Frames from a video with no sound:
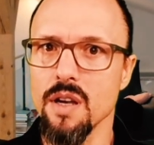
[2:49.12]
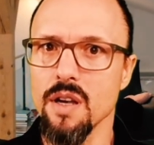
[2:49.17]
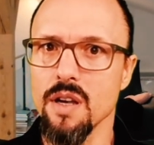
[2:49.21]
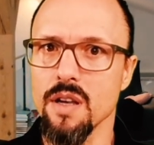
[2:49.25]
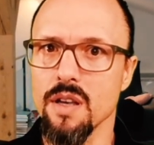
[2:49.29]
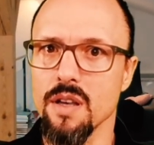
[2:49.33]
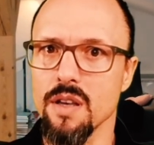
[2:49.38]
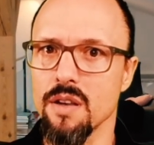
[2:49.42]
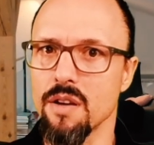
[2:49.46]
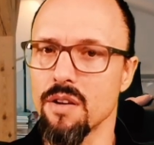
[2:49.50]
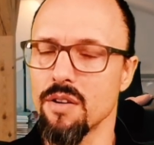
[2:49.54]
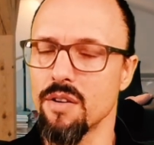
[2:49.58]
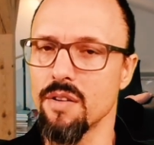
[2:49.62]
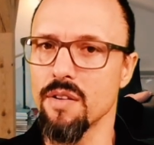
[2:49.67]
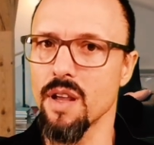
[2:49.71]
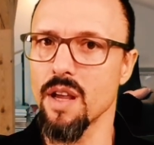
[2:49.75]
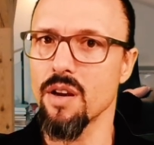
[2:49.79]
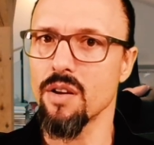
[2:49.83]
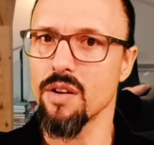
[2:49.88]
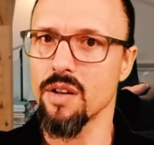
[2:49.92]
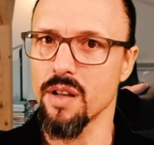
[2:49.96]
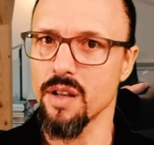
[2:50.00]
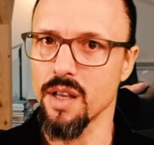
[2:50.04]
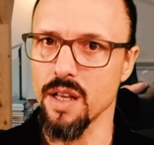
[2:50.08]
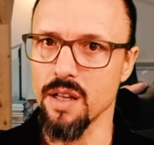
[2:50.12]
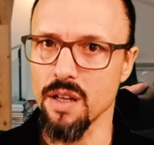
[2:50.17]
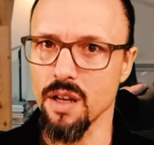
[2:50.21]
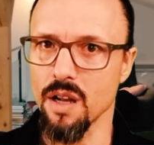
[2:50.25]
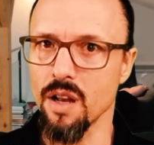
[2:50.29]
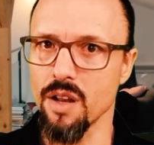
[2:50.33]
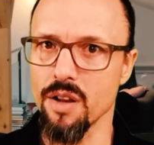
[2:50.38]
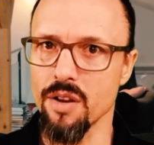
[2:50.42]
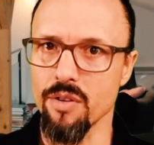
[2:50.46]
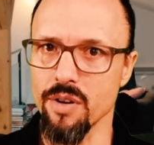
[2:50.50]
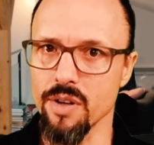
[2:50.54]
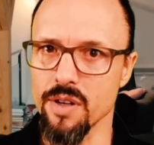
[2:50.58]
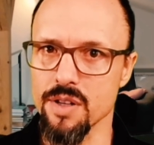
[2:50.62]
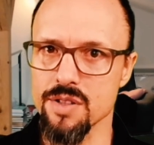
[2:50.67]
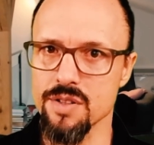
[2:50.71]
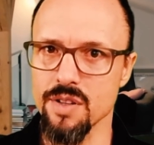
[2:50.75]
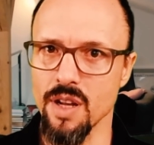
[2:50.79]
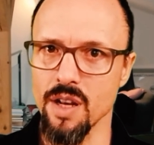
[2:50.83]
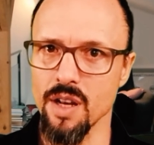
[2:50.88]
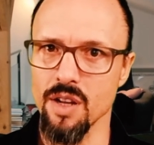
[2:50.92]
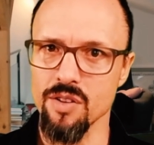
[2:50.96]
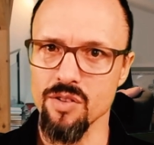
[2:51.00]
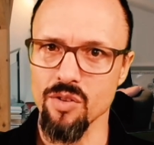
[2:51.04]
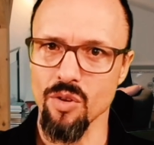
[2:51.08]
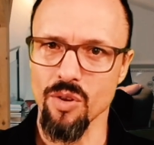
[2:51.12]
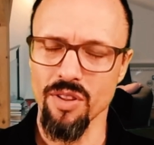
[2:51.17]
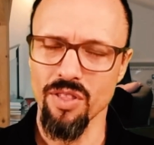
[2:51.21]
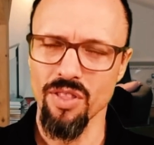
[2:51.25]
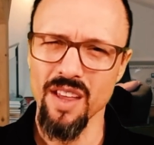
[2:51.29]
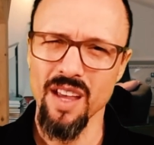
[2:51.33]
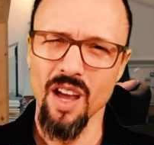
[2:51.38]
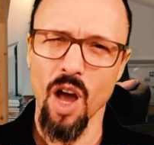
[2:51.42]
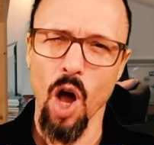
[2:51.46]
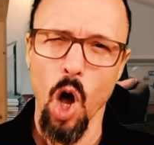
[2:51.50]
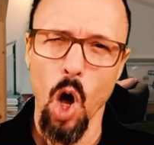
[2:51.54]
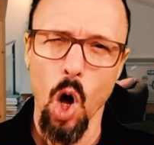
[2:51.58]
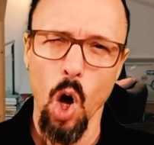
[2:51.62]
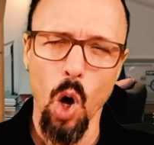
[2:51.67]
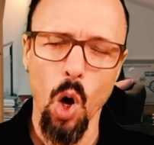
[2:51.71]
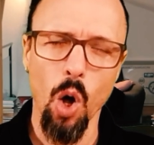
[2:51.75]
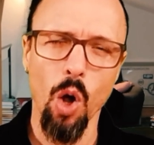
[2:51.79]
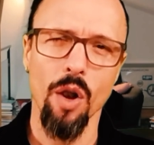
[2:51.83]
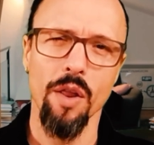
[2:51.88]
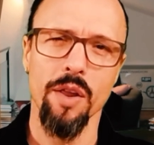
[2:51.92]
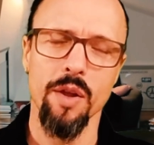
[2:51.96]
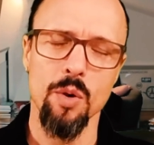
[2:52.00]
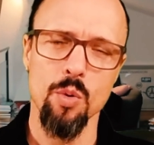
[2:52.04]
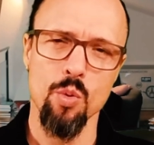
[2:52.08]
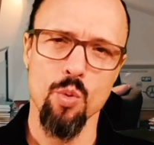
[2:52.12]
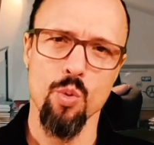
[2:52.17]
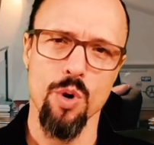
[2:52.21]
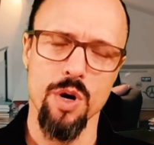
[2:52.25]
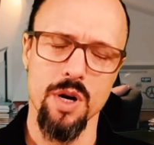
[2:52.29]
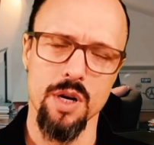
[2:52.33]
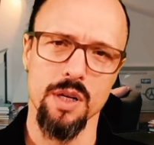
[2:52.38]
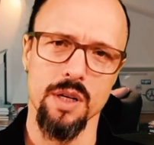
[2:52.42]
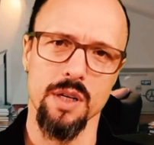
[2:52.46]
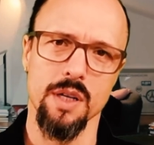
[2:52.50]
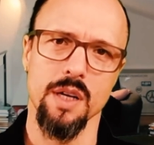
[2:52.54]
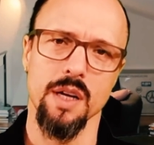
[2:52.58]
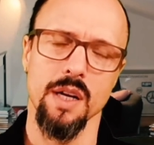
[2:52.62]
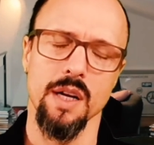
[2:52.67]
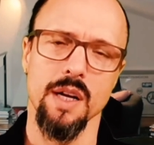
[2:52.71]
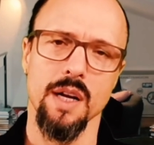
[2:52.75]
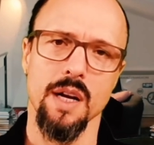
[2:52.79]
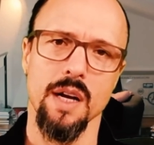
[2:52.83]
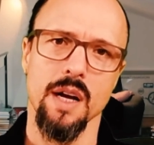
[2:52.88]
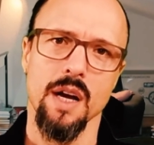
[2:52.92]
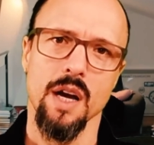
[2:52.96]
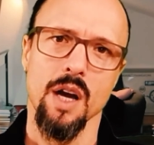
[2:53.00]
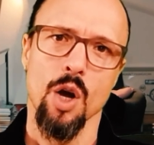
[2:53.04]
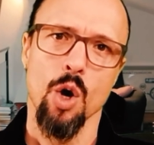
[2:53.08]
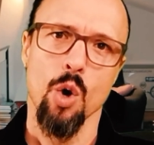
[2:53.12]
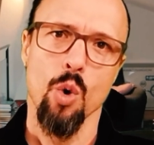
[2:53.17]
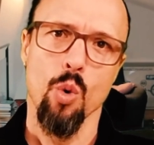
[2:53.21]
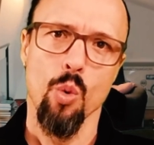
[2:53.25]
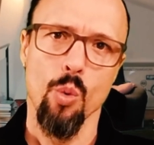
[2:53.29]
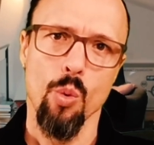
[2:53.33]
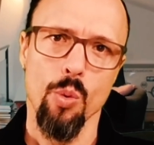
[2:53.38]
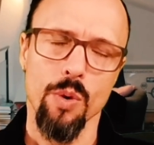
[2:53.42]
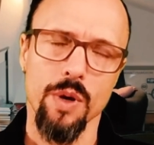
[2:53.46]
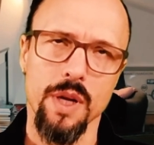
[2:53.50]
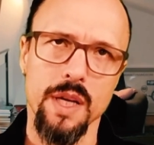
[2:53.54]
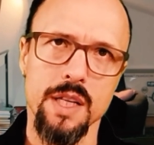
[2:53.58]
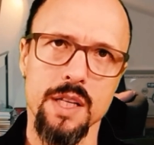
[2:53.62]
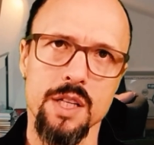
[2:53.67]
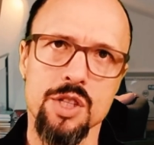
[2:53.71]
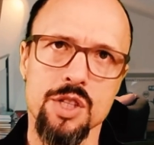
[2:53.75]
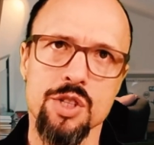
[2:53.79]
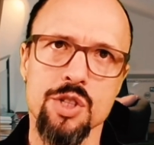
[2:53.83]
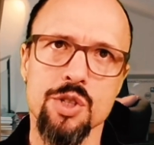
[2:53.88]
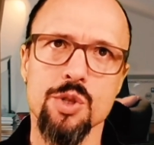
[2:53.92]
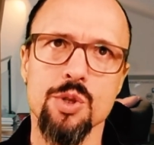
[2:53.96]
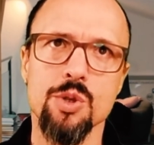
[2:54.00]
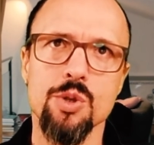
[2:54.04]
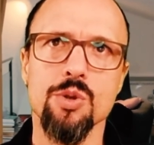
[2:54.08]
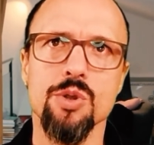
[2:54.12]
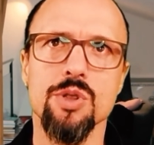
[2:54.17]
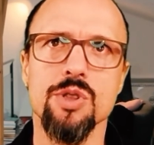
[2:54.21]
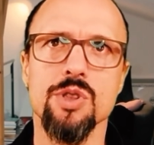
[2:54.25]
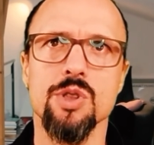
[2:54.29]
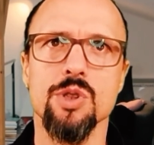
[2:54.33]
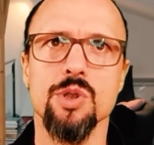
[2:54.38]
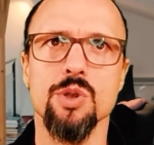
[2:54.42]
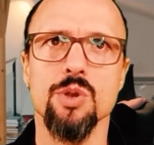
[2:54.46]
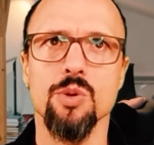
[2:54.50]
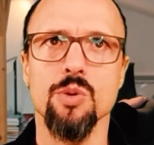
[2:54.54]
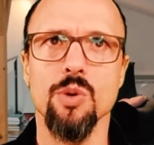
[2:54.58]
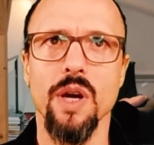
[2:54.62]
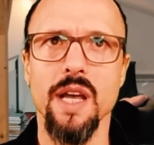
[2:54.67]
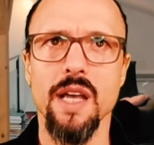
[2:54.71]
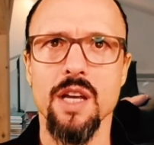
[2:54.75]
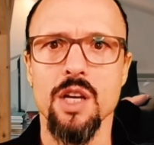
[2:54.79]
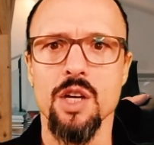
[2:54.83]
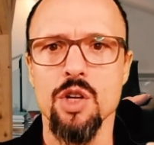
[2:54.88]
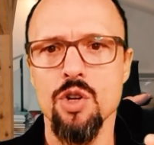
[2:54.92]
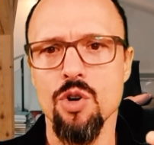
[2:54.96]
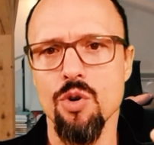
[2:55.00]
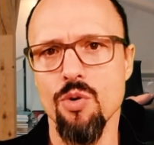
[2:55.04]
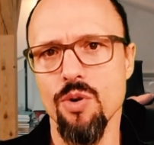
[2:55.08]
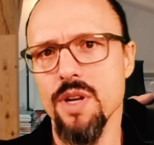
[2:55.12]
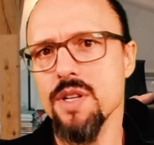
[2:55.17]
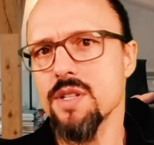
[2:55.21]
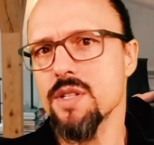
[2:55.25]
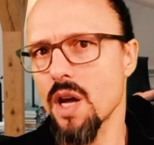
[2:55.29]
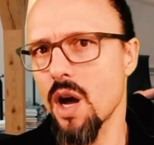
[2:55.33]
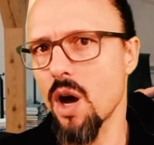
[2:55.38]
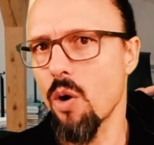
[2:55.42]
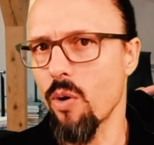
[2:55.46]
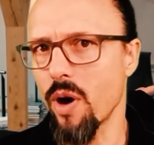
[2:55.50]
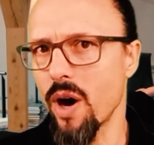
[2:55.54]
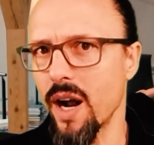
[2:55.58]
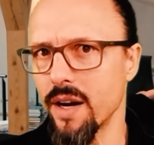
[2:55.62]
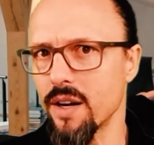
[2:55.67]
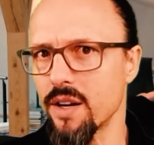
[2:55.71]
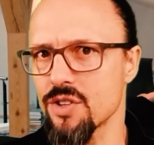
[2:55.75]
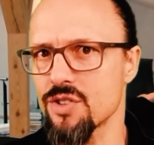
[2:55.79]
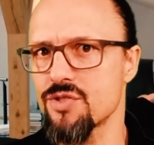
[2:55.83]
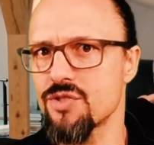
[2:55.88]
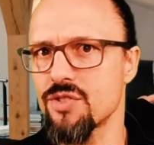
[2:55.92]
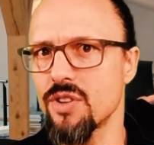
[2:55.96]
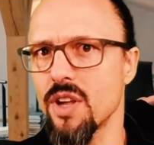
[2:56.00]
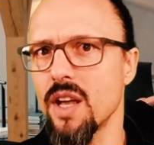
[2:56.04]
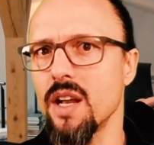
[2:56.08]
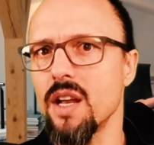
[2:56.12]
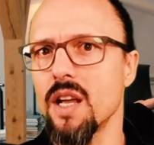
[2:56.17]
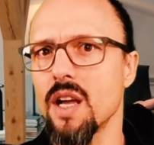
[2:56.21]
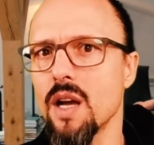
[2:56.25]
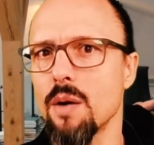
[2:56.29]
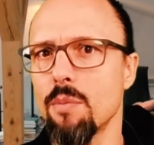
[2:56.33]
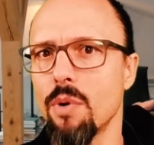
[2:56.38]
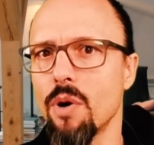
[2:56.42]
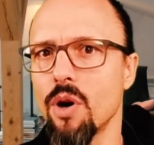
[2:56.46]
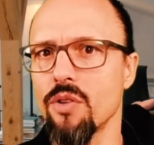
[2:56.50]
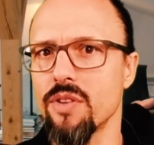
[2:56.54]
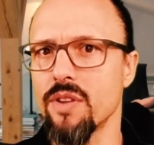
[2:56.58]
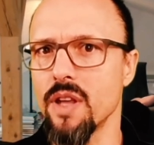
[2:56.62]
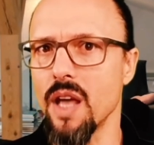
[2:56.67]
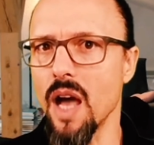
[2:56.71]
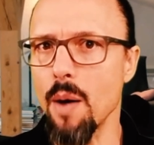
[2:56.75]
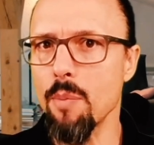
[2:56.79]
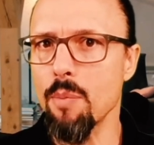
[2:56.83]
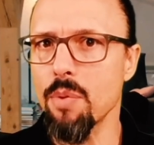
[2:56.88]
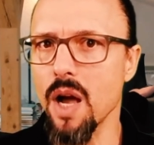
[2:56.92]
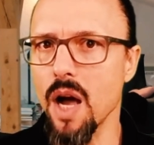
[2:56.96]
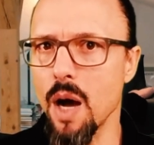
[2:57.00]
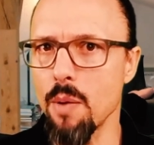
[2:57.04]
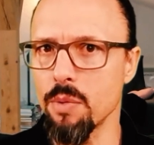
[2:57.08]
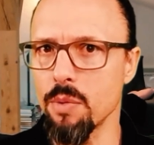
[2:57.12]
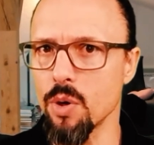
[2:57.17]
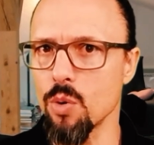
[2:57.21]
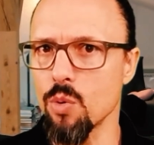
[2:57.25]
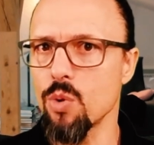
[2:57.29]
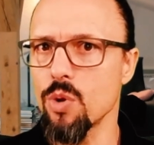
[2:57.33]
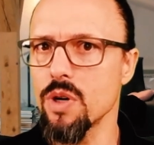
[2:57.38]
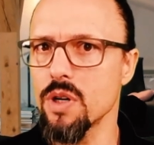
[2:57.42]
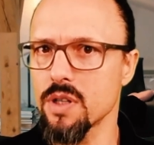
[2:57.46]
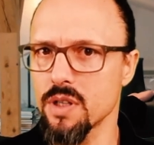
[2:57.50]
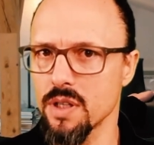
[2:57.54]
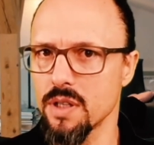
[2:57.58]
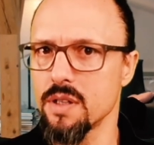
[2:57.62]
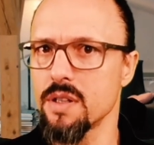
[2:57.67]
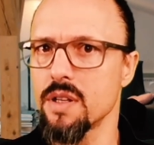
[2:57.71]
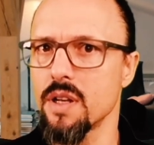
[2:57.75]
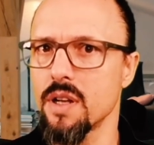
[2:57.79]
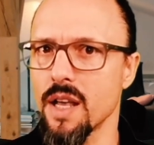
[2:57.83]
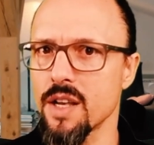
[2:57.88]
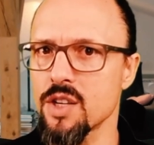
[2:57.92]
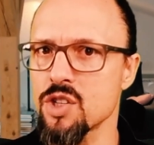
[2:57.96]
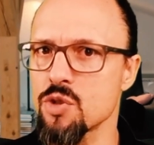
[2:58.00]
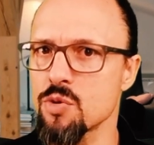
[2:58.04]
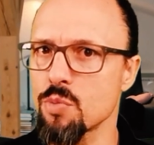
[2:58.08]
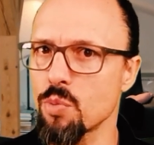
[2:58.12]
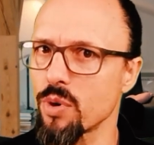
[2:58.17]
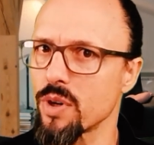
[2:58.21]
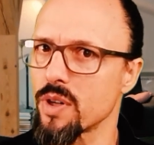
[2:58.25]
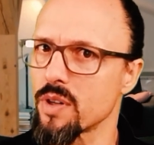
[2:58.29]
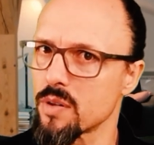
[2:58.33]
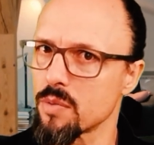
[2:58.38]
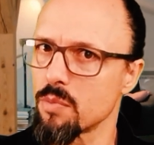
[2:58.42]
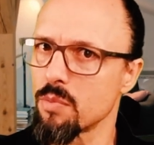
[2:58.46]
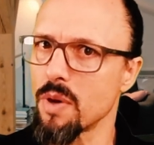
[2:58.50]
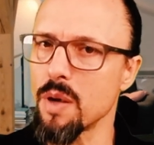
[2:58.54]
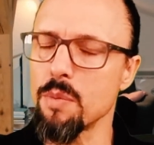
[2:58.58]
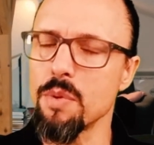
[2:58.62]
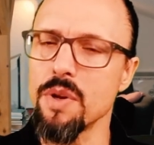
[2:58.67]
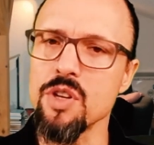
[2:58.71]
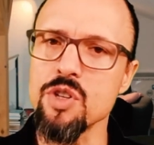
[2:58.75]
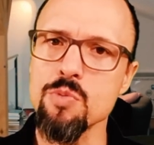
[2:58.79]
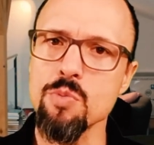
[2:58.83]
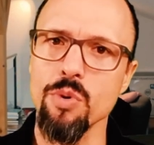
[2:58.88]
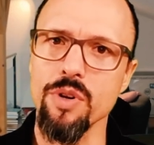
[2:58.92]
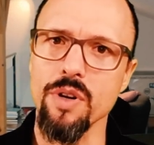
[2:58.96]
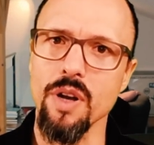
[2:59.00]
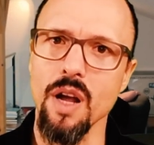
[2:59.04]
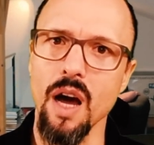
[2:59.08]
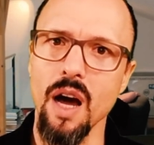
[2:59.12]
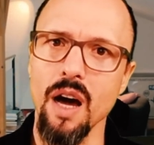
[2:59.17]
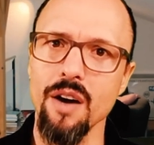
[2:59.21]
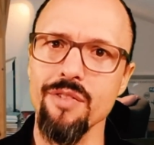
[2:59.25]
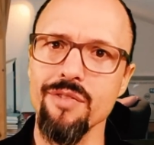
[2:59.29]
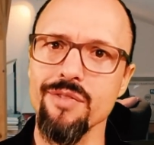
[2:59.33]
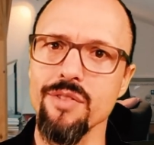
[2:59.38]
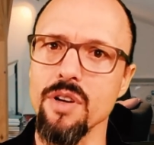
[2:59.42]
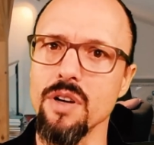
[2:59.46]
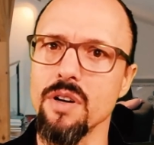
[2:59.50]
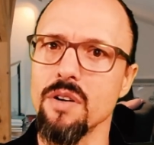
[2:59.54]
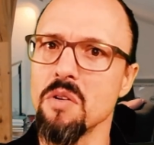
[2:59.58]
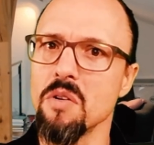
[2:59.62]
here and there and get a clear understanding. So I think all the work we do to increase our understanding about the upcoming work in the next sprint, maybe the sprint after,